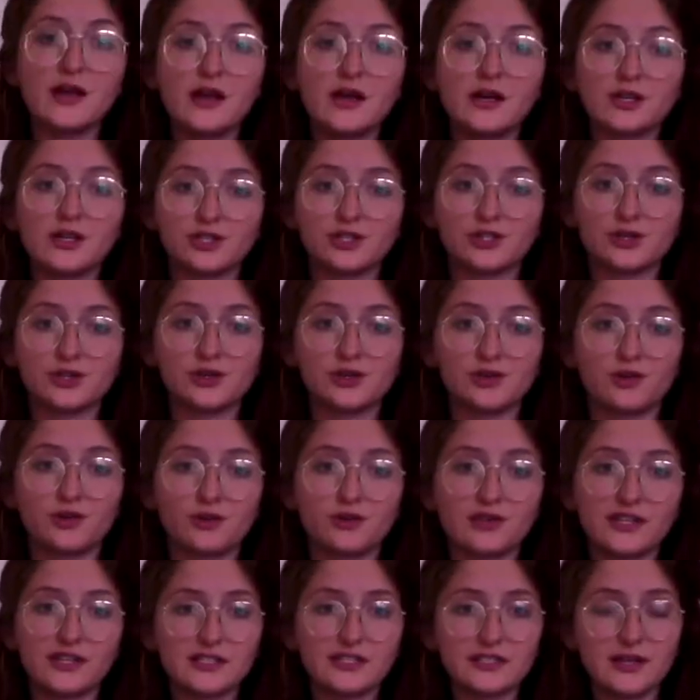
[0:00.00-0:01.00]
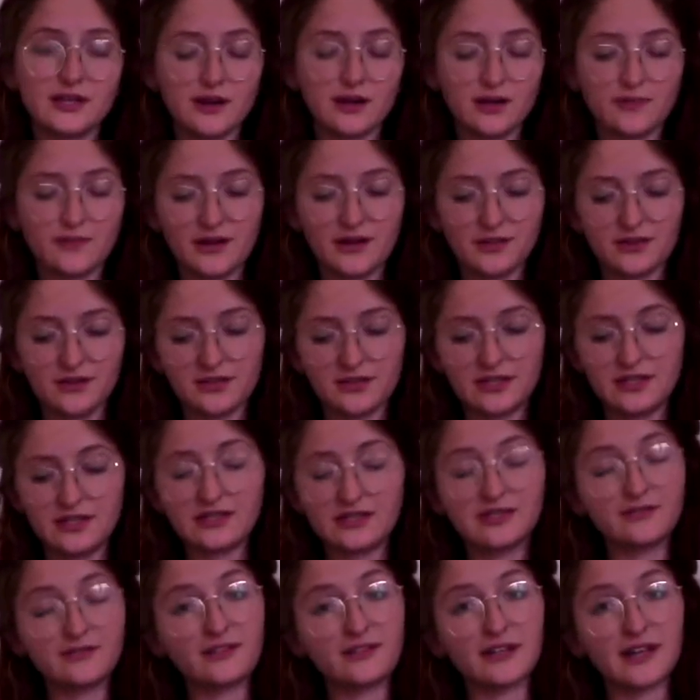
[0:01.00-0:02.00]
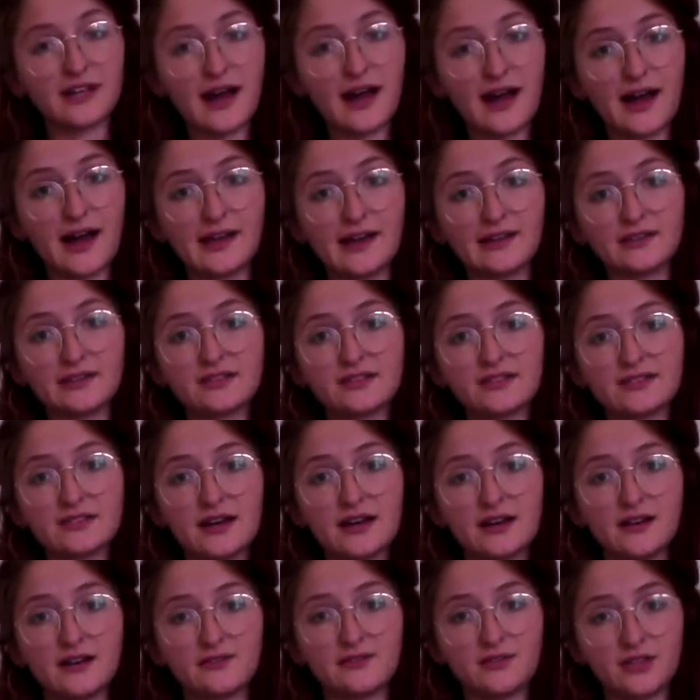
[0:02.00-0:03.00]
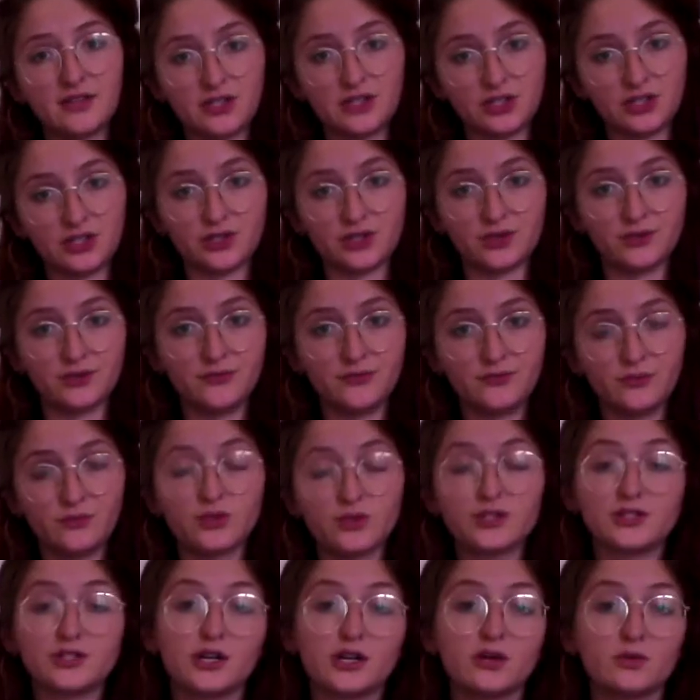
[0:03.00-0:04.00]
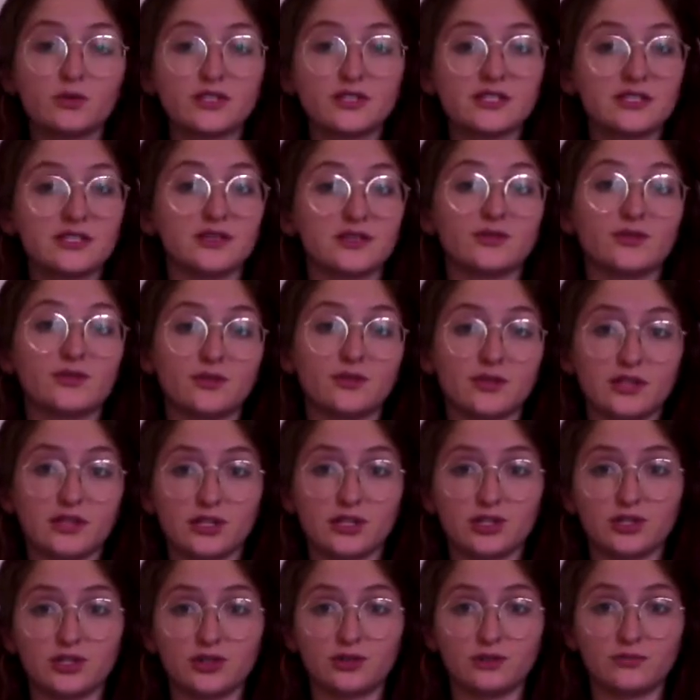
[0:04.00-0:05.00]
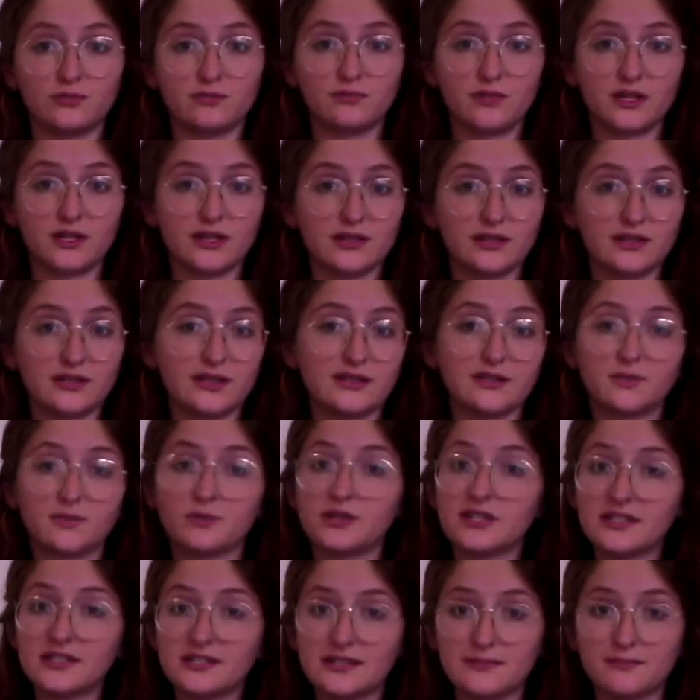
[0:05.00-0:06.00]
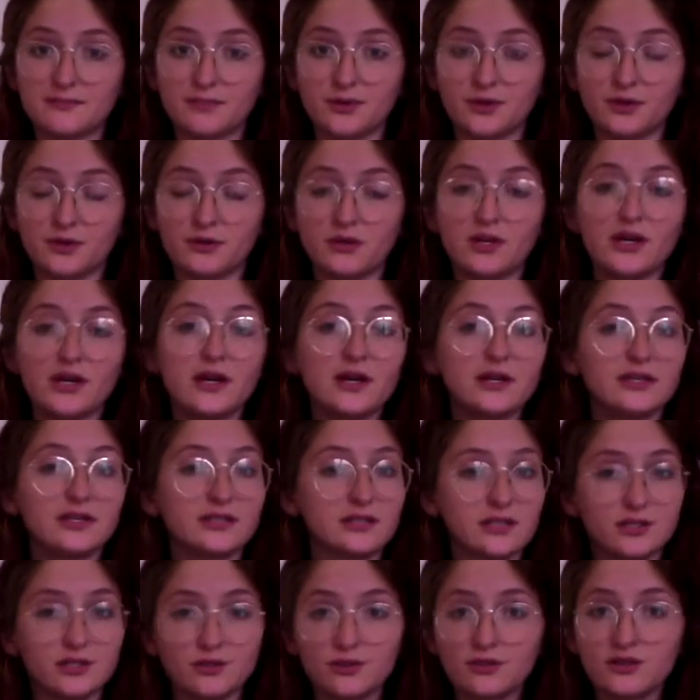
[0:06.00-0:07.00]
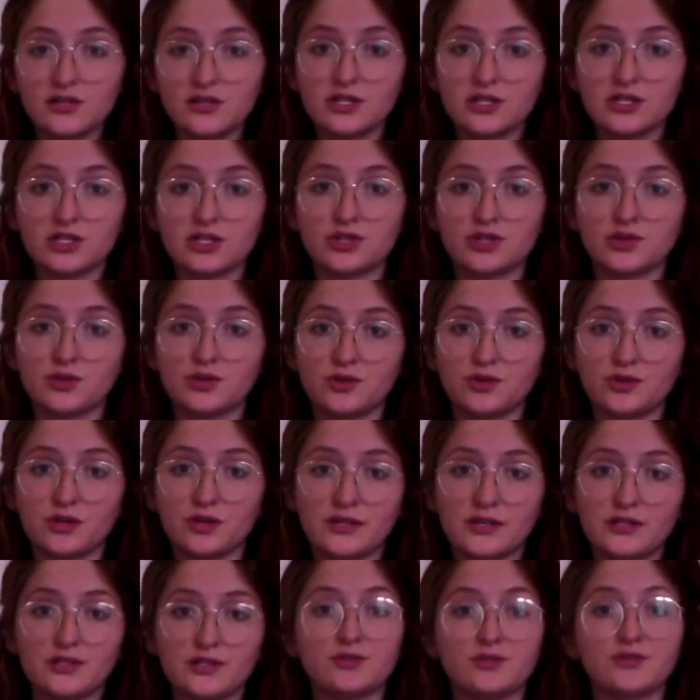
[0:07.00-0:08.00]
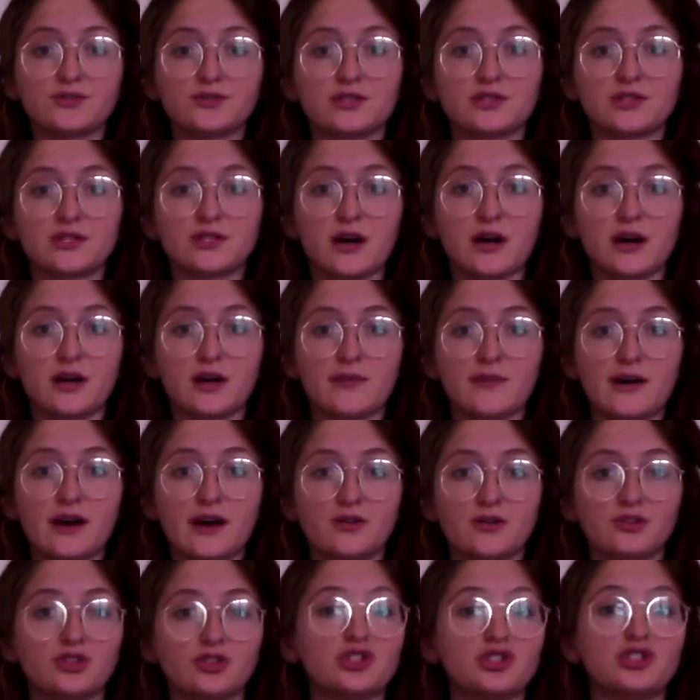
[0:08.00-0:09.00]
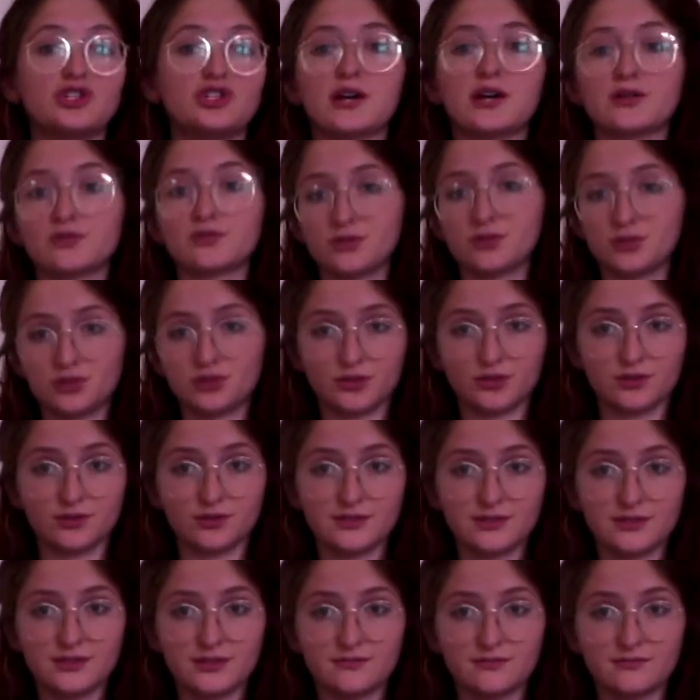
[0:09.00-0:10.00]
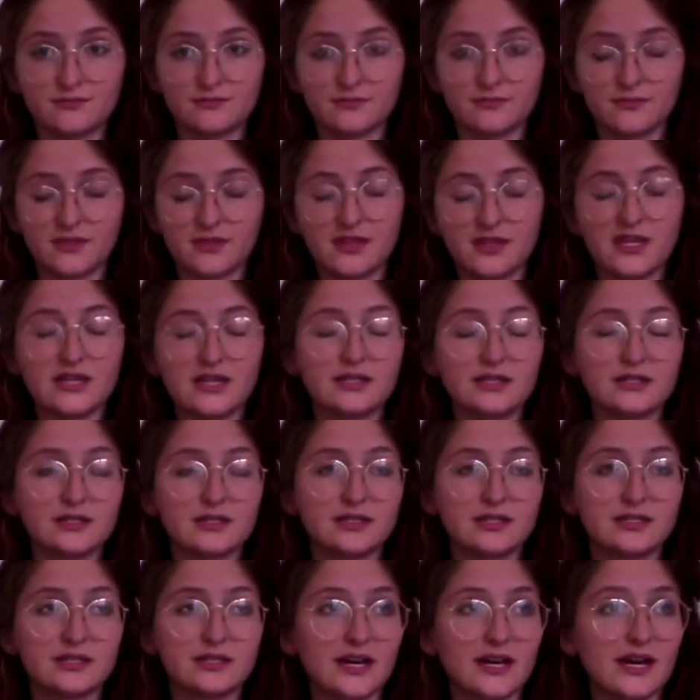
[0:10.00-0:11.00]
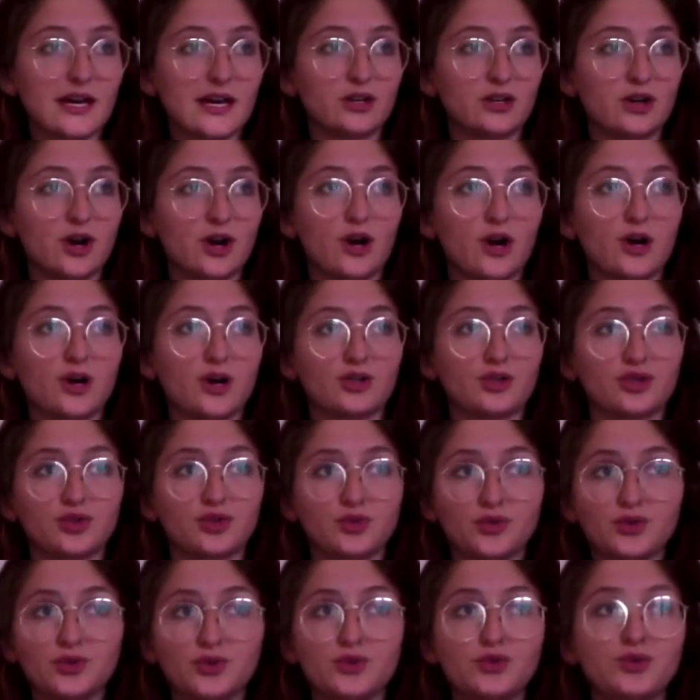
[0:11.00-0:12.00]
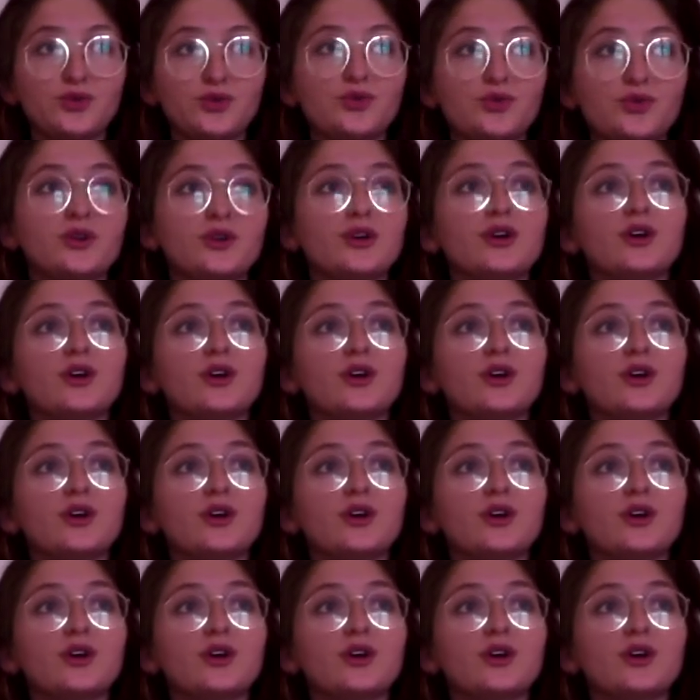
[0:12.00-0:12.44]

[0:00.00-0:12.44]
So let's talk about the different kinds of conditional. We'll start with zero conditional because that's pretty simple. Zero conditional is used to talk about general truths, things that are true